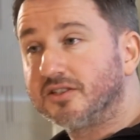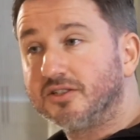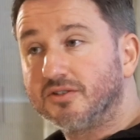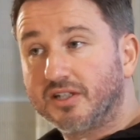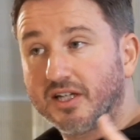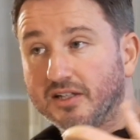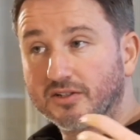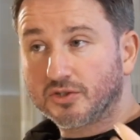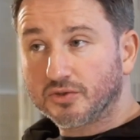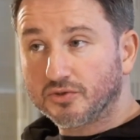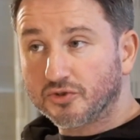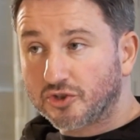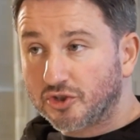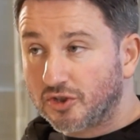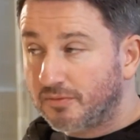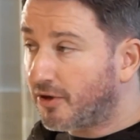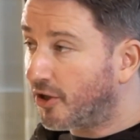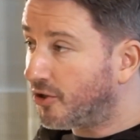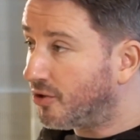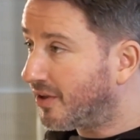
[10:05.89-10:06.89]
you can
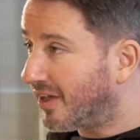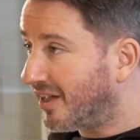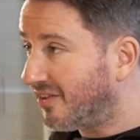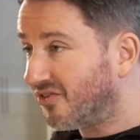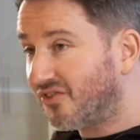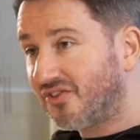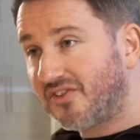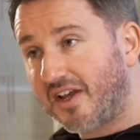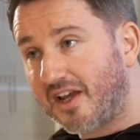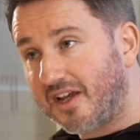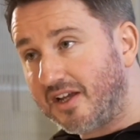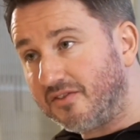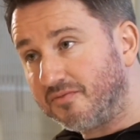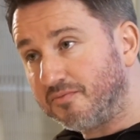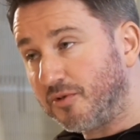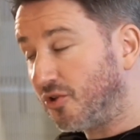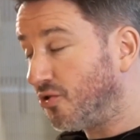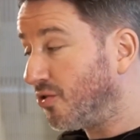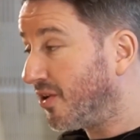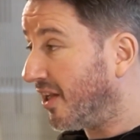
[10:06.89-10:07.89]
consume or you can save,
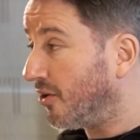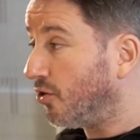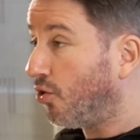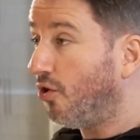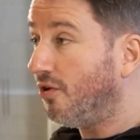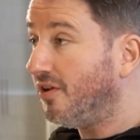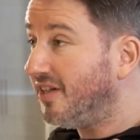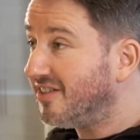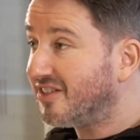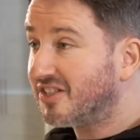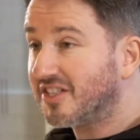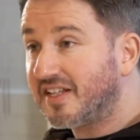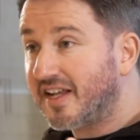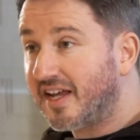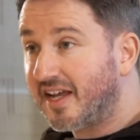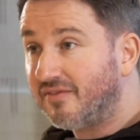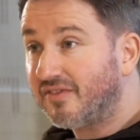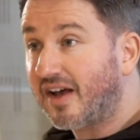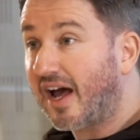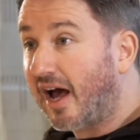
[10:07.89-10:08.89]
but you can only
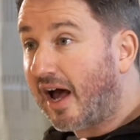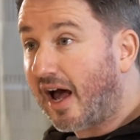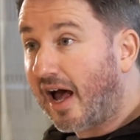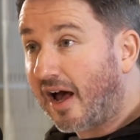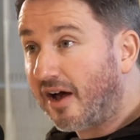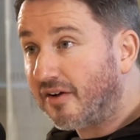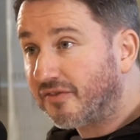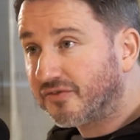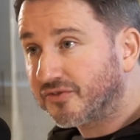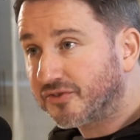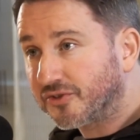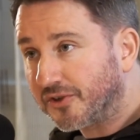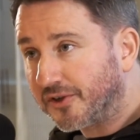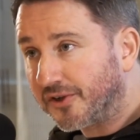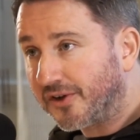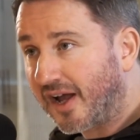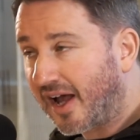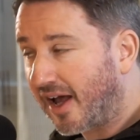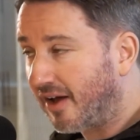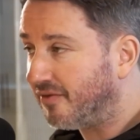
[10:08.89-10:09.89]
save
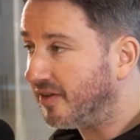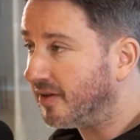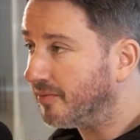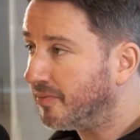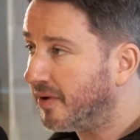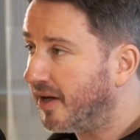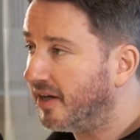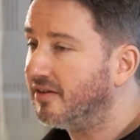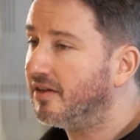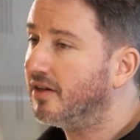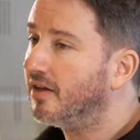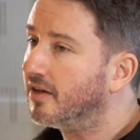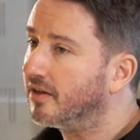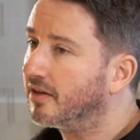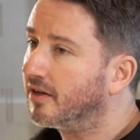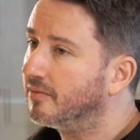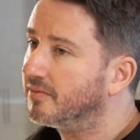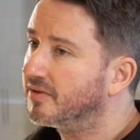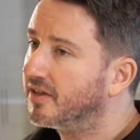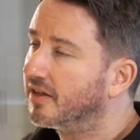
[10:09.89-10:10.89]
after having paid the
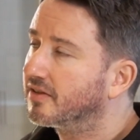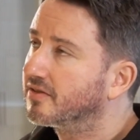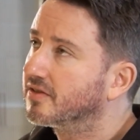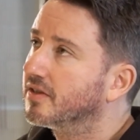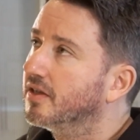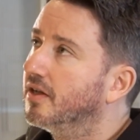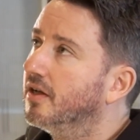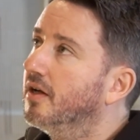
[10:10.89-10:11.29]
income tax.